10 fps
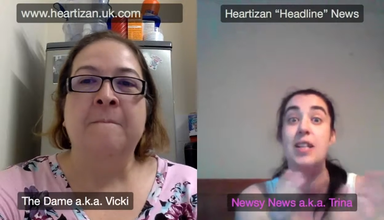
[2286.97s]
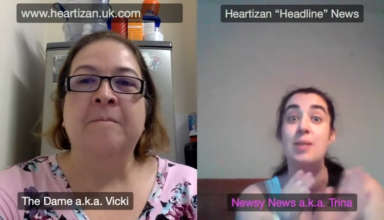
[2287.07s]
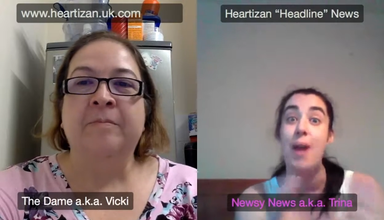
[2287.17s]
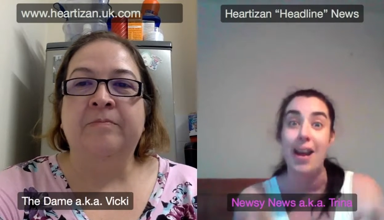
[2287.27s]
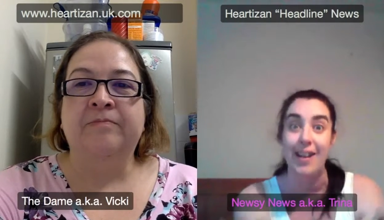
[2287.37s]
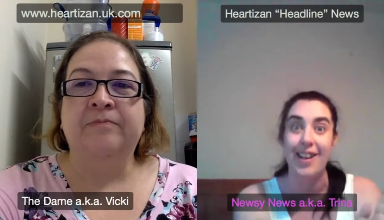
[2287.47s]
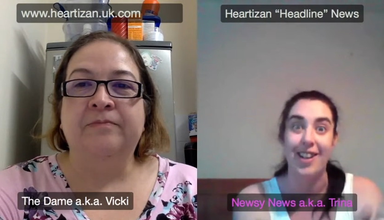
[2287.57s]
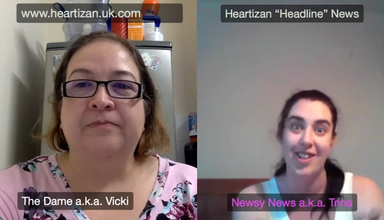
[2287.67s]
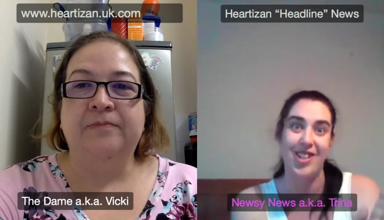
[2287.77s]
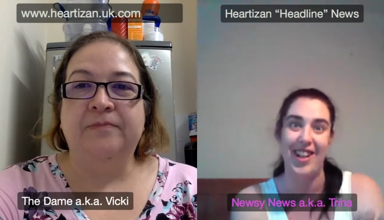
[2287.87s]
Speaker 1: As
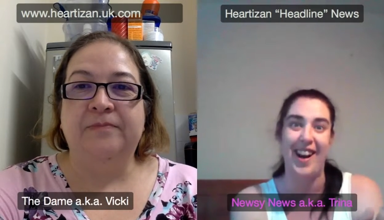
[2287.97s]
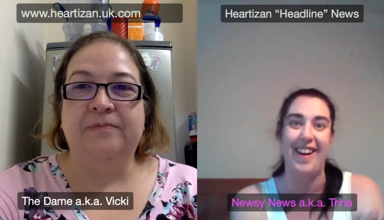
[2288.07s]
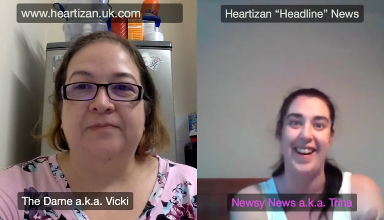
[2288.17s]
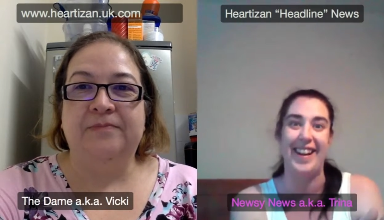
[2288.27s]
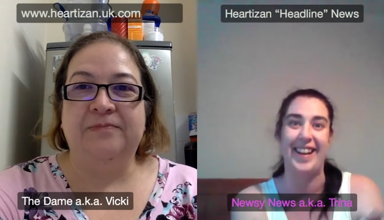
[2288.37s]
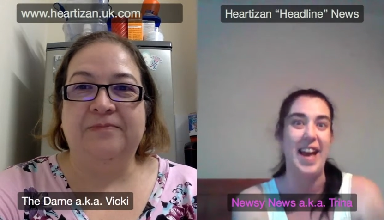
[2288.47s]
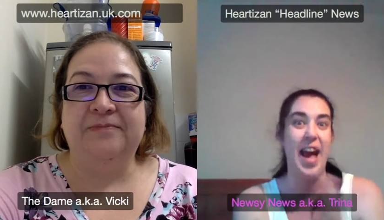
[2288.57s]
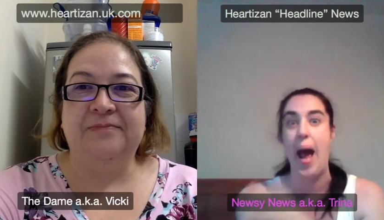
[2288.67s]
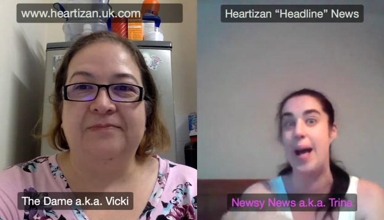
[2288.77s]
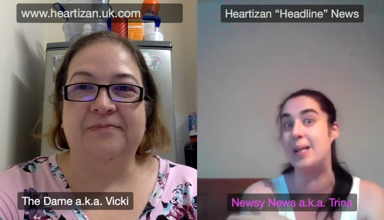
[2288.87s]
many as you like
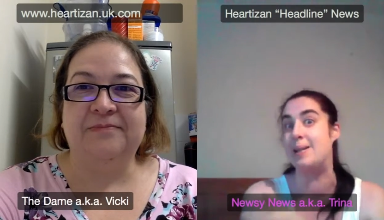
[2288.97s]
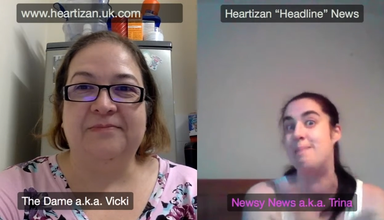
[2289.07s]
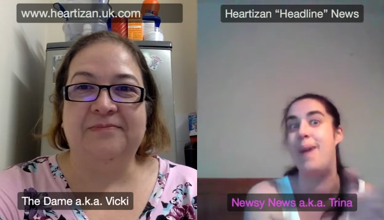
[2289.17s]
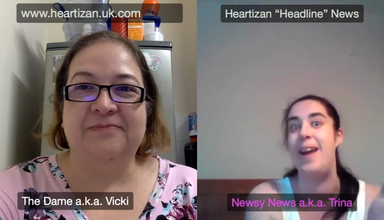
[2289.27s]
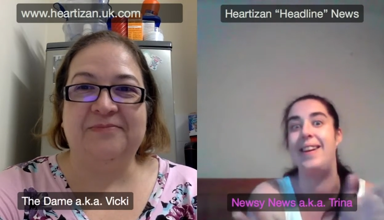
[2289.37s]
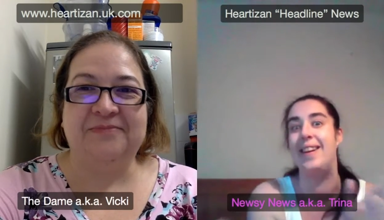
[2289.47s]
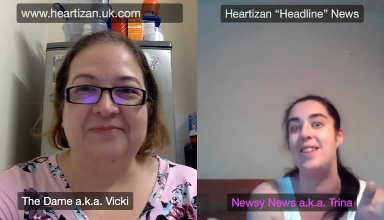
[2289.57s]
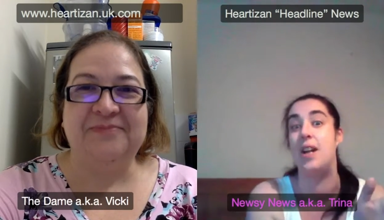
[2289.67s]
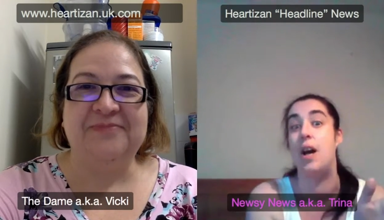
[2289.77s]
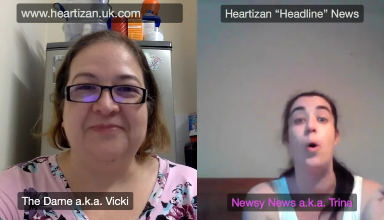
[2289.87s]
as many
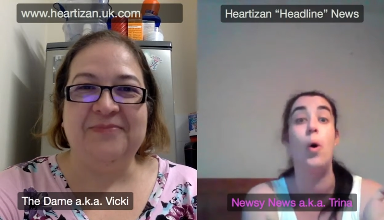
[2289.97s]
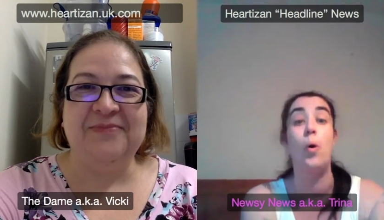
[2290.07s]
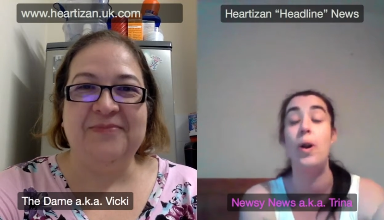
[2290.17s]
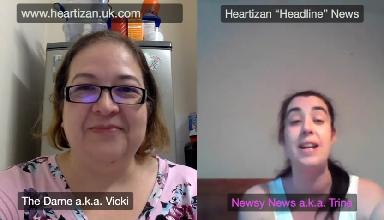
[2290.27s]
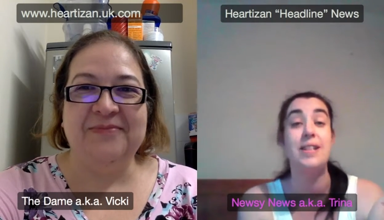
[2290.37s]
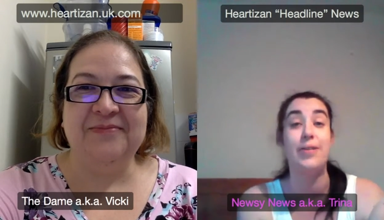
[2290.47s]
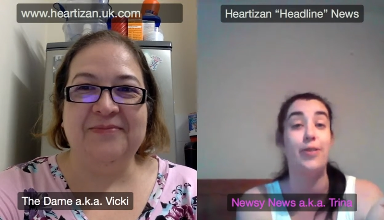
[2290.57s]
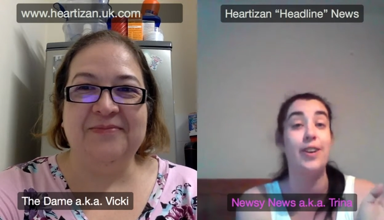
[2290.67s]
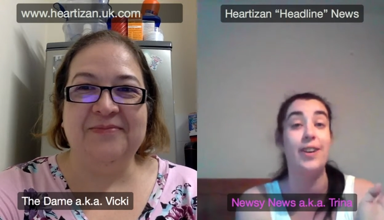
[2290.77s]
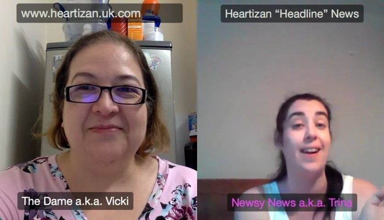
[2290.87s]
as you like, all in
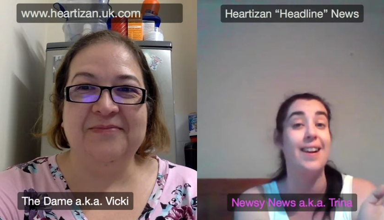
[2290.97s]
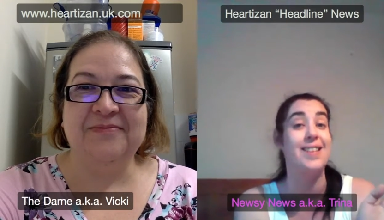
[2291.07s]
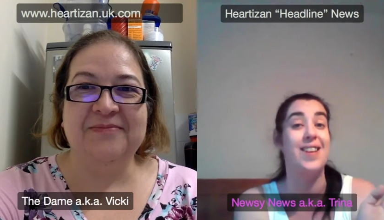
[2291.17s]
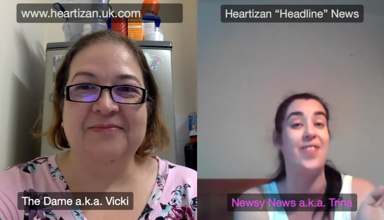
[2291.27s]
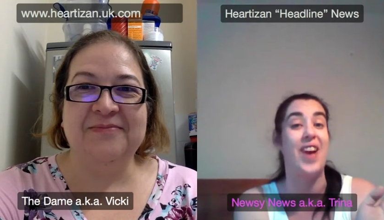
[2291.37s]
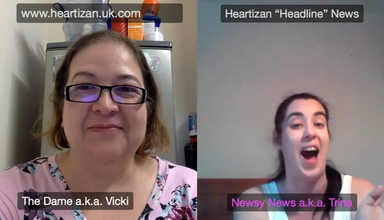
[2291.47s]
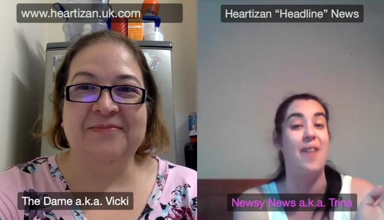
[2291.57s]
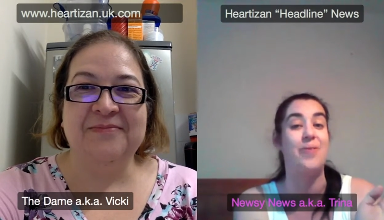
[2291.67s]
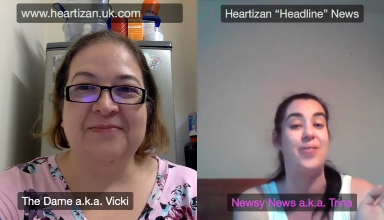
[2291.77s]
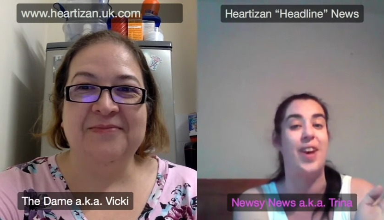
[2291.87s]
different colours if you
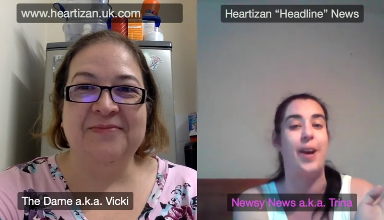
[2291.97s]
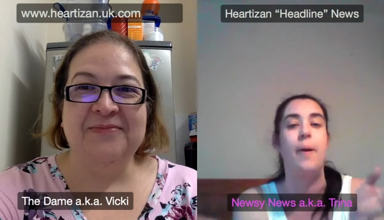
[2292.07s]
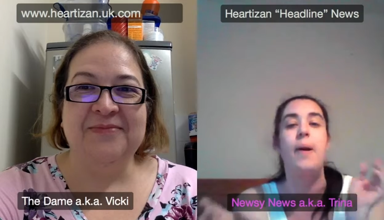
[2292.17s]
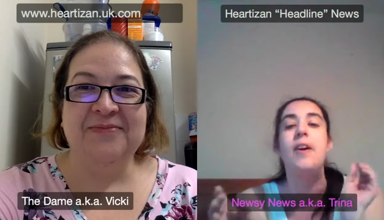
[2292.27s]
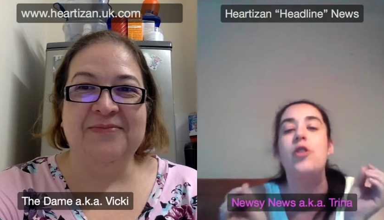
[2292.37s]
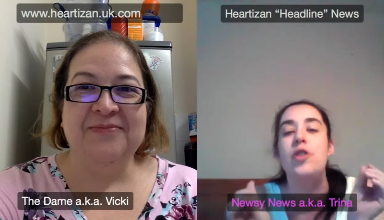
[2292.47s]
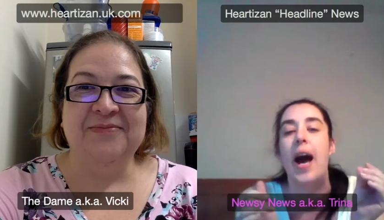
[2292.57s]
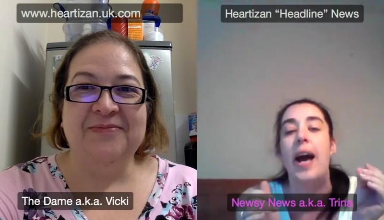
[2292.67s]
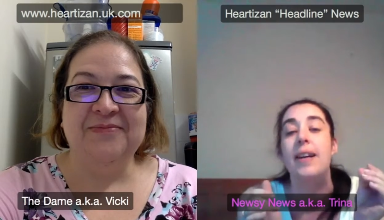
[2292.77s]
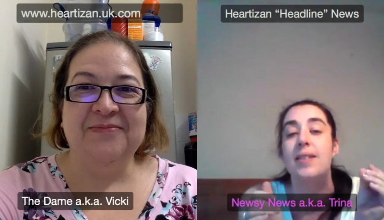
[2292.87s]
have to. She
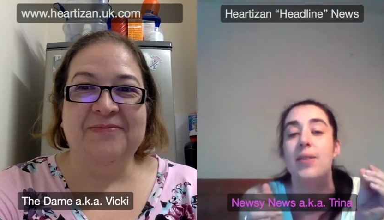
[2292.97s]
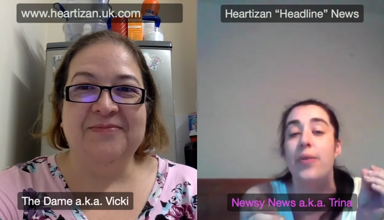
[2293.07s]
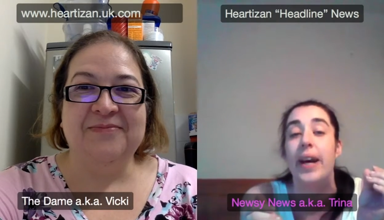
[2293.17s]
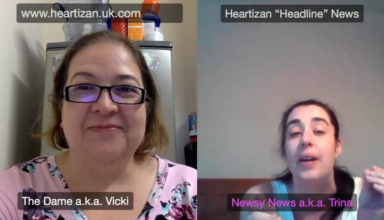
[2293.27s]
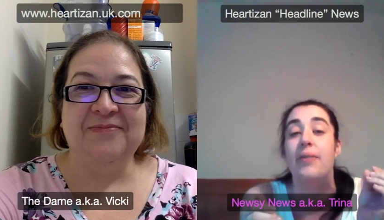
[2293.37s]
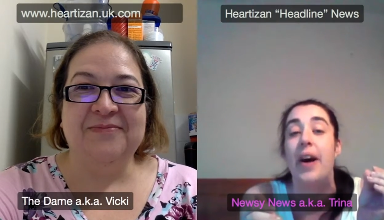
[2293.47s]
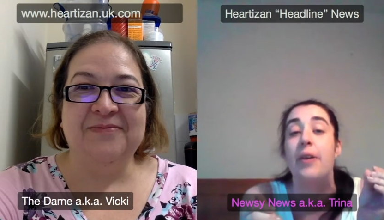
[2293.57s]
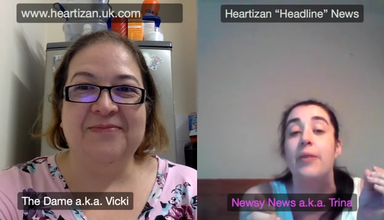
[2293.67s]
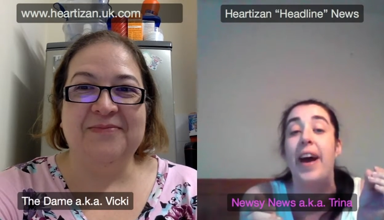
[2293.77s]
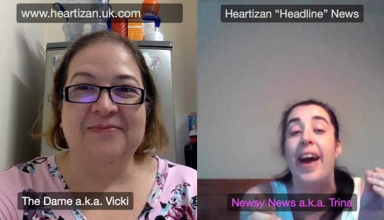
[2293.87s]
hates the feel of
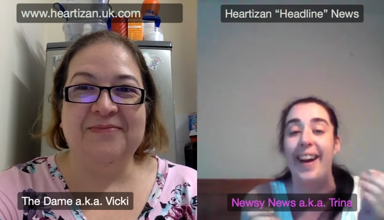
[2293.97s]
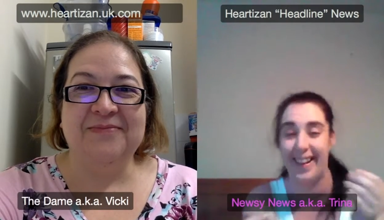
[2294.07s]
velvet.